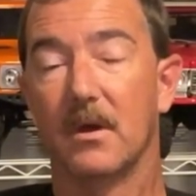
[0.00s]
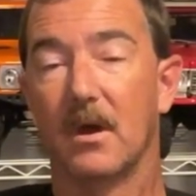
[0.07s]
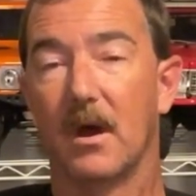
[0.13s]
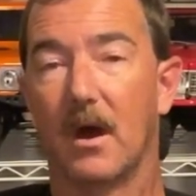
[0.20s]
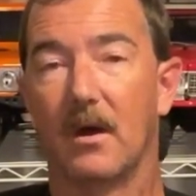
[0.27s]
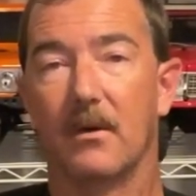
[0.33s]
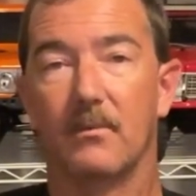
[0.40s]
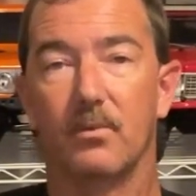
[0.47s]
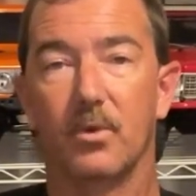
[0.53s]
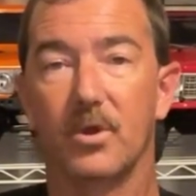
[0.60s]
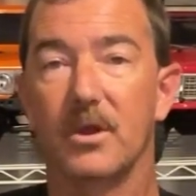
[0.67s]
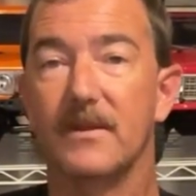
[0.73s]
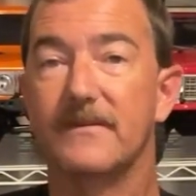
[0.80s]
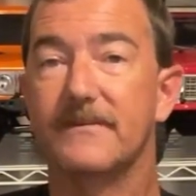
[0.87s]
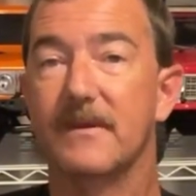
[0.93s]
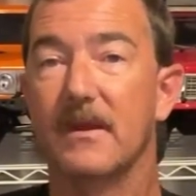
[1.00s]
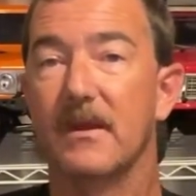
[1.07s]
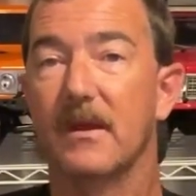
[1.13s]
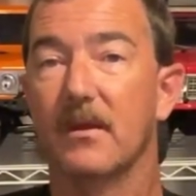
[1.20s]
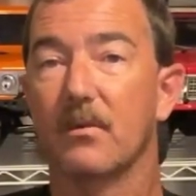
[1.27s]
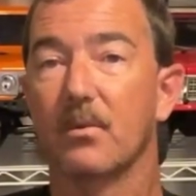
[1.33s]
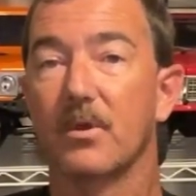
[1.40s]
We're gonna sit
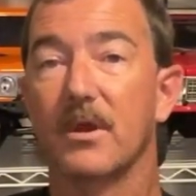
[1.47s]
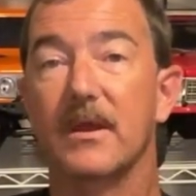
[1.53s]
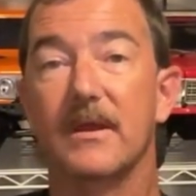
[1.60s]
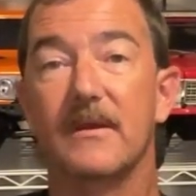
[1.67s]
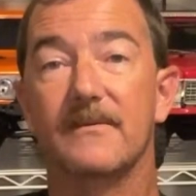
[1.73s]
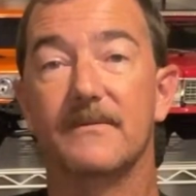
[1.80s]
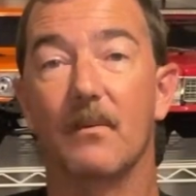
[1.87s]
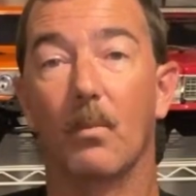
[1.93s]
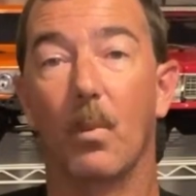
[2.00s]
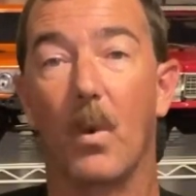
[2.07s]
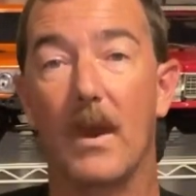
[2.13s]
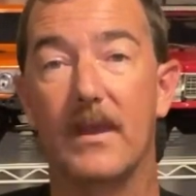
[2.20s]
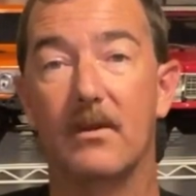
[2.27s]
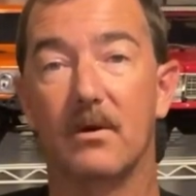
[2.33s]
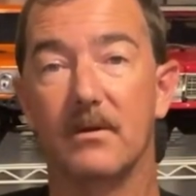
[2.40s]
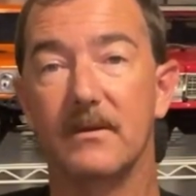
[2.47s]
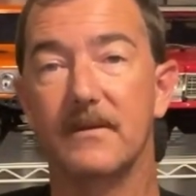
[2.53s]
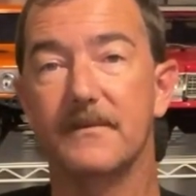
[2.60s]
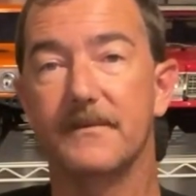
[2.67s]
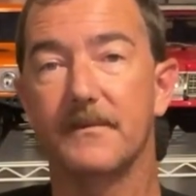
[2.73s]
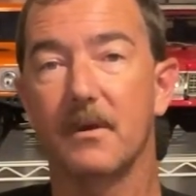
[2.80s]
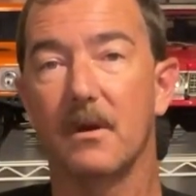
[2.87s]
here, we're gonna get some weight on
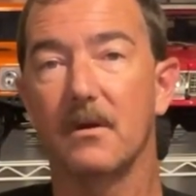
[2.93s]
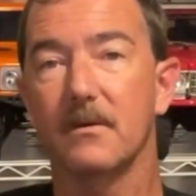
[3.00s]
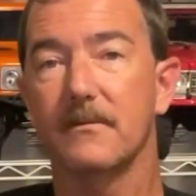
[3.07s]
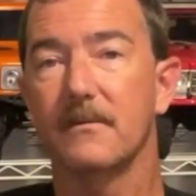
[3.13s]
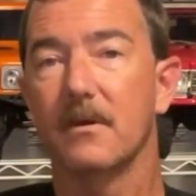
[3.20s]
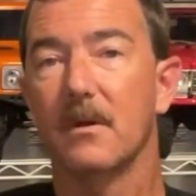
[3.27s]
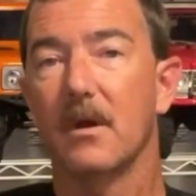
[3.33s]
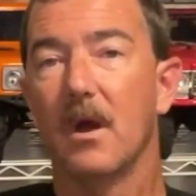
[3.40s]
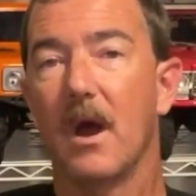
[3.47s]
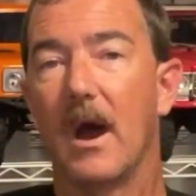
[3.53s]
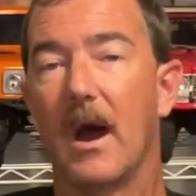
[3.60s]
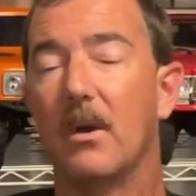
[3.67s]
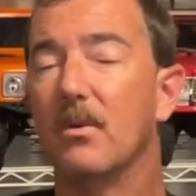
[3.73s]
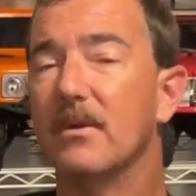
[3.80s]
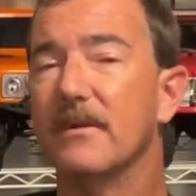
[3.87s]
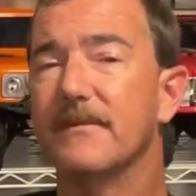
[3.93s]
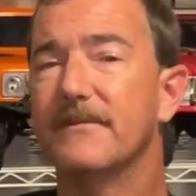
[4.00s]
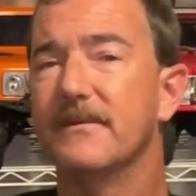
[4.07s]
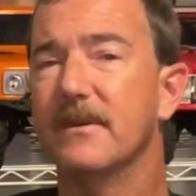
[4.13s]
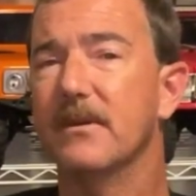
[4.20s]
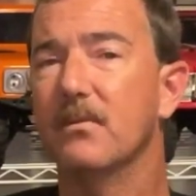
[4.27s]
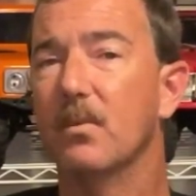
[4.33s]
these trucks. I wanna
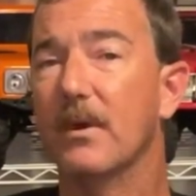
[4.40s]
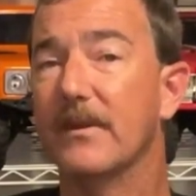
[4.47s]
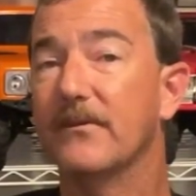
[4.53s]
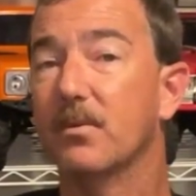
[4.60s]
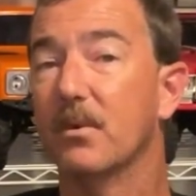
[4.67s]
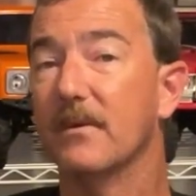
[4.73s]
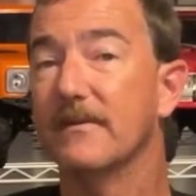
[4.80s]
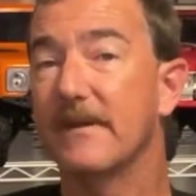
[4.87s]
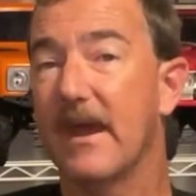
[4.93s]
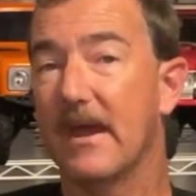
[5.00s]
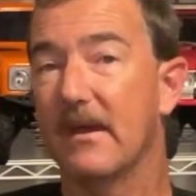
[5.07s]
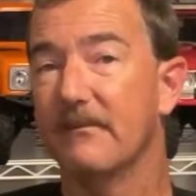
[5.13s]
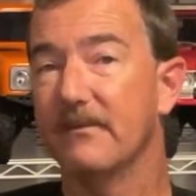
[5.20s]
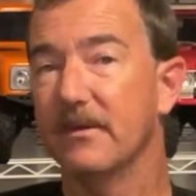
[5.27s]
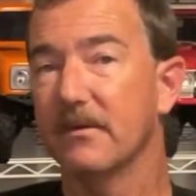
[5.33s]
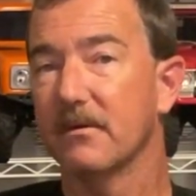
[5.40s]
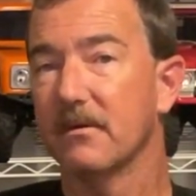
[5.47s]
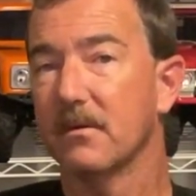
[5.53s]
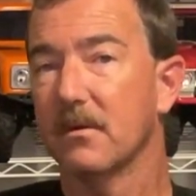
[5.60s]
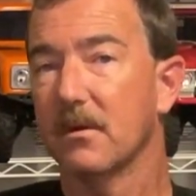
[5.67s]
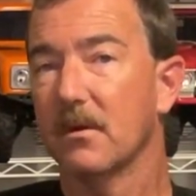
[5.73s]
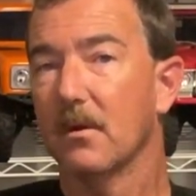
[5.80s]
see which one's heavier
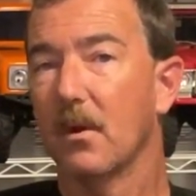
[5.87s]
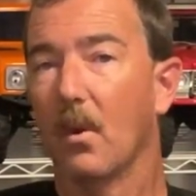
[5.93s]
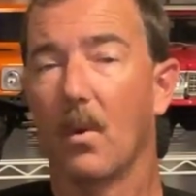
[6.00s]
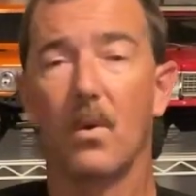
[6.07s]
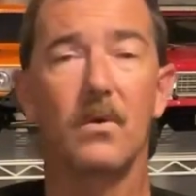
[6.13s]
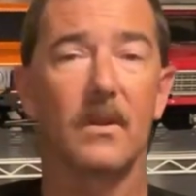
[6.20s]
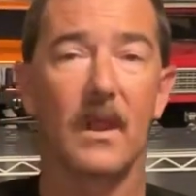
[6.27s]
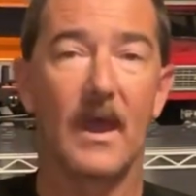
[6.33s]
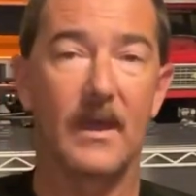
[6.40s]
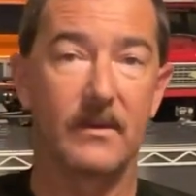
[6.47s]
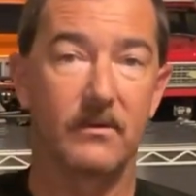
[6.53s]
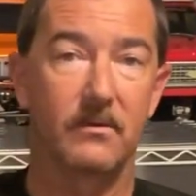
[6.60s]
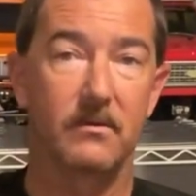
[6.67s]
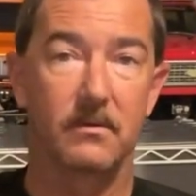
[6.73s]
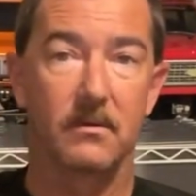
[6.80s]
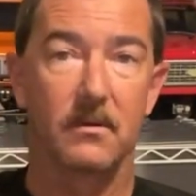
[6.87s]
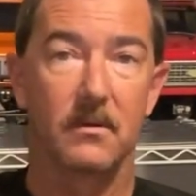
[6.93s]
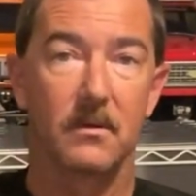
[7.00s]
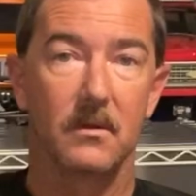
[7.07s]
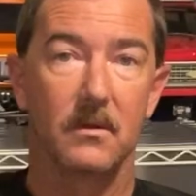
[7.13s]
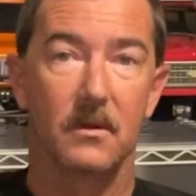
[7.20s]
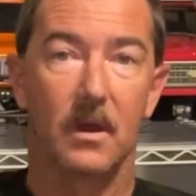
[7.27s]
or lighter.
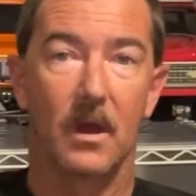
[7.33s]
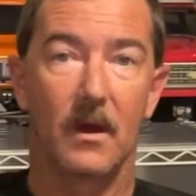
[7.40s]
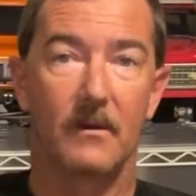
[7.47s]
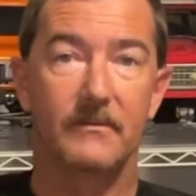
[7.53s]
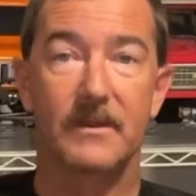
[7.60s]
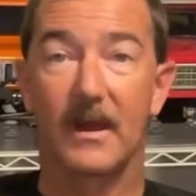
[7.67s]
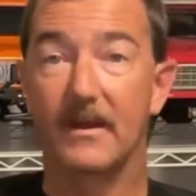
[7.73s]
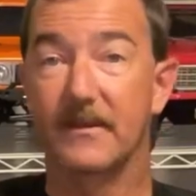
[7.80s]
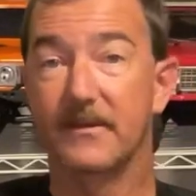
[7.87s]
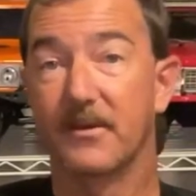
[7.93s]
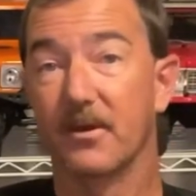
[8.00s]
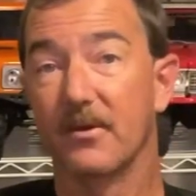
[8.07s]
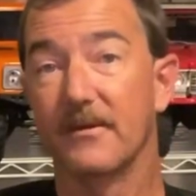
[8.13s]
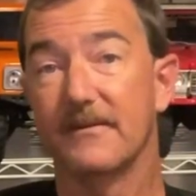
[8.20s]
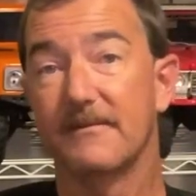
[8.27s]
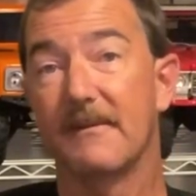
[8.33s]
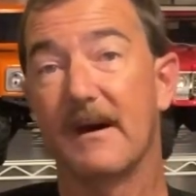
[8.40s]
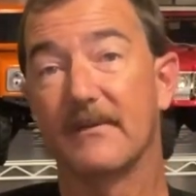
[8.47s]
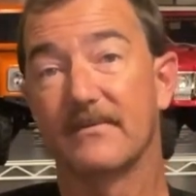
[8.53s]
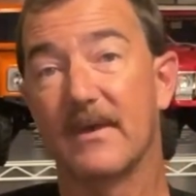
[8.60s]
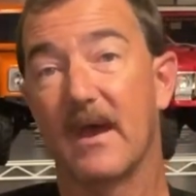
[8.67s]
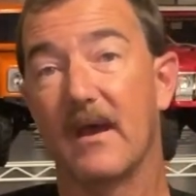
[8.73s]
I'm kind of curious
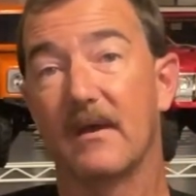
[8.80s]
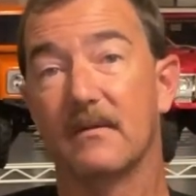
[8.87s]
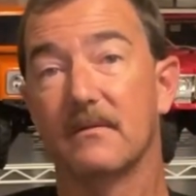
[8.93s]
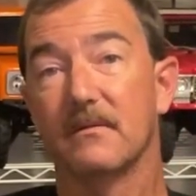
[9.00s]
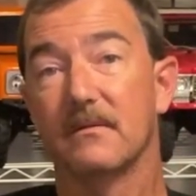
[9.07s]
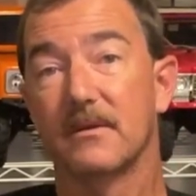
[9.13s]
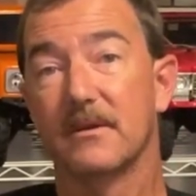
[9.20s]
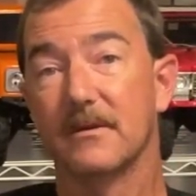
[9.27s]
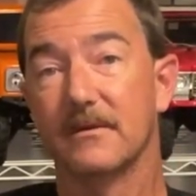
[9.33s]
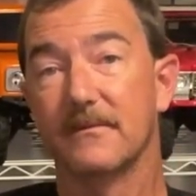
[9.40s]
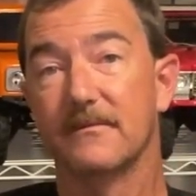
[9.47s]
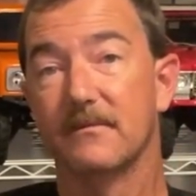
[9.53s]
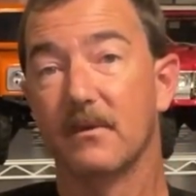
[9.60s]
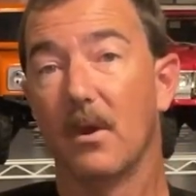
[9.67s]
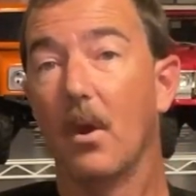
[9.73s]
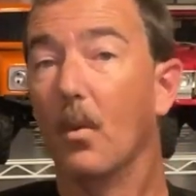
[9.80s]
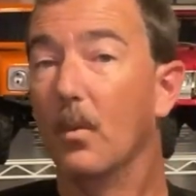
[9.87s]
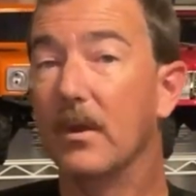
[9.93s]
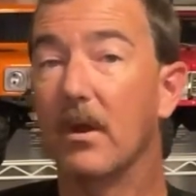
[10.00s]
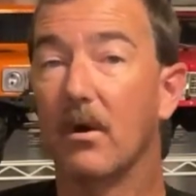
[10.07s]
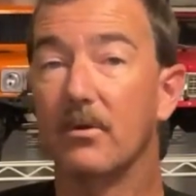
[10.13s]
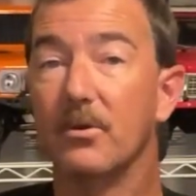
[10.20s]
about that because
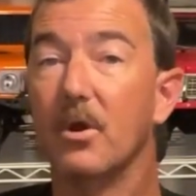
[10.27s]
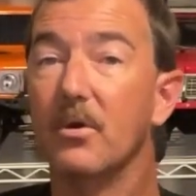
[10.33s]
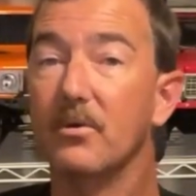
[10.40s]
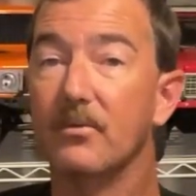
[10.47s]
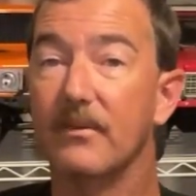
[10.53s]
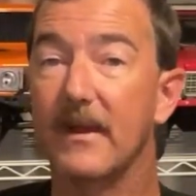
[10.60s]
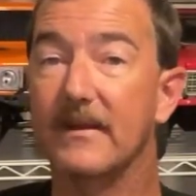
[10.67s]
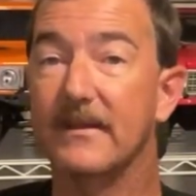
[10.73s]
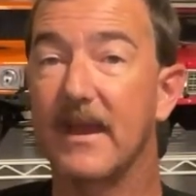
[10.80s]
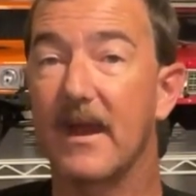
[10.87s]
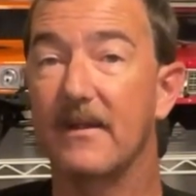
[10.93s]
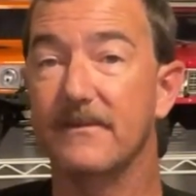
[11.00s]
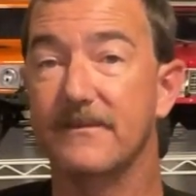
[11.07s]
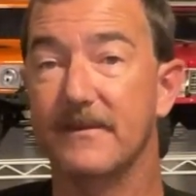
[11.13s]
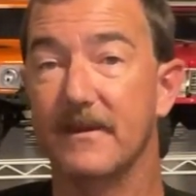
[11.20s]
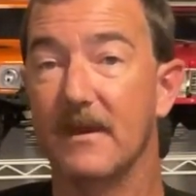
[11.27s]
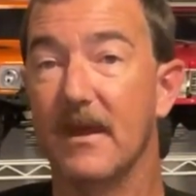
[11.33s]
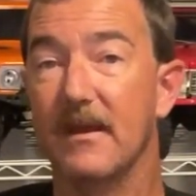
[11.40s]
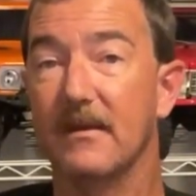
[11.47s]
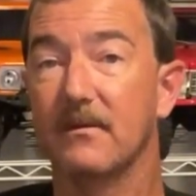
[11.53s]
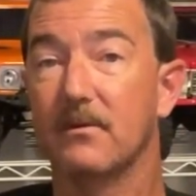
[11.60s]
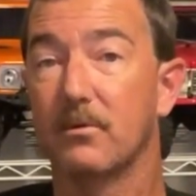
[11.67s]
we all know the redcat Gen
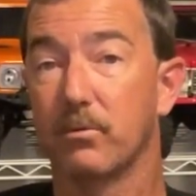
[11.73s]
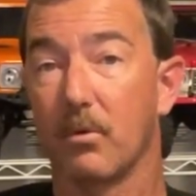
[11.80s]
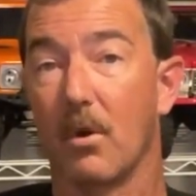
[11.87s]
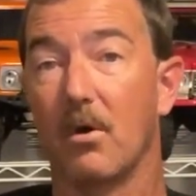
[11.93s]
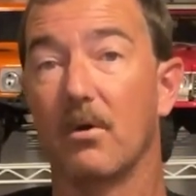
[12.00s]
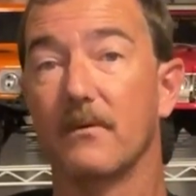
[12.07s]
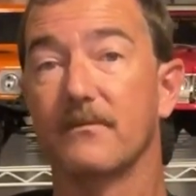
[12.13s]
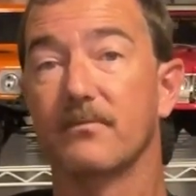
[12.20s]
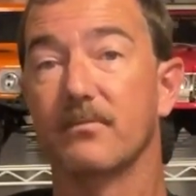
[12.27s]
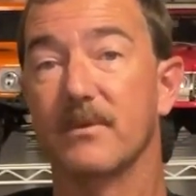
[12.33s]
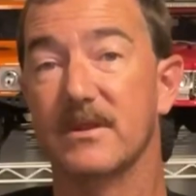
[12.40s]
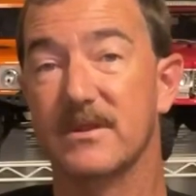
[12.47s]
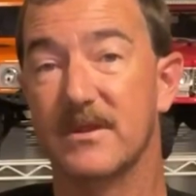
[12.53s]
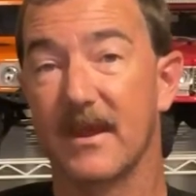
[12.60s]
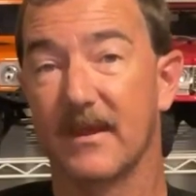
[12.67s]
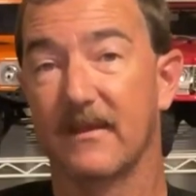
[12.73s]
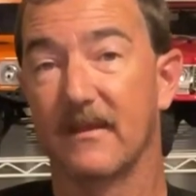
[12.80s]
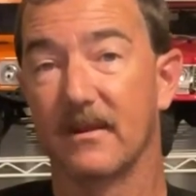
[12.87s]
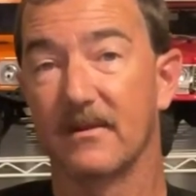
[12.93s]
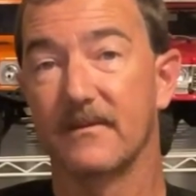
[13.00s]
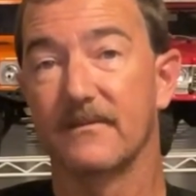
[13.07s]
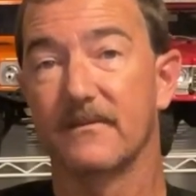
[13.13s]
8 crawls
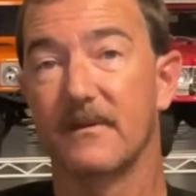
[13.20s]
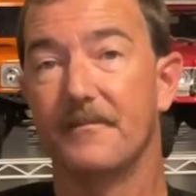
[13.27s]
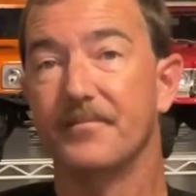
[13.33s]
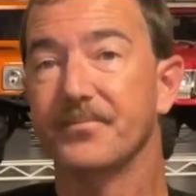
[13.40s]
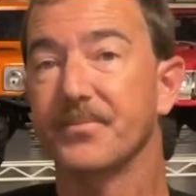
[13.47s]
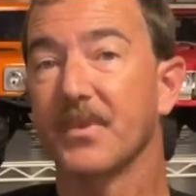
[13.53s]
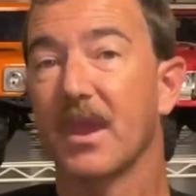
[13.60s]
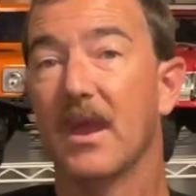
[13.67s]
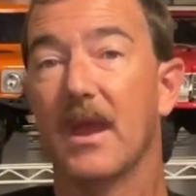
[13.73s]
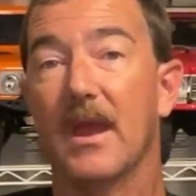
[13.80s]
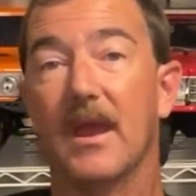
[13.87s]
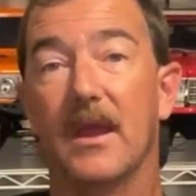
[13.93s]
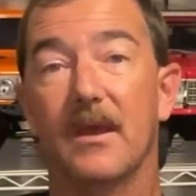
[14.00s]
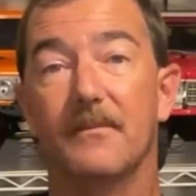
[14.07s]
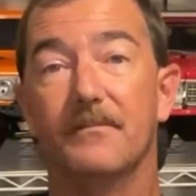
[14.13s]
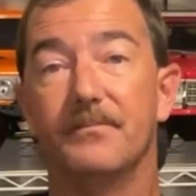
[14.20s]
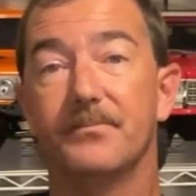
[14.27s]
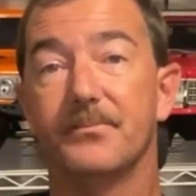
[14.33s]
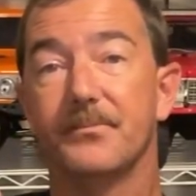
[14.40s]
ridiculous. And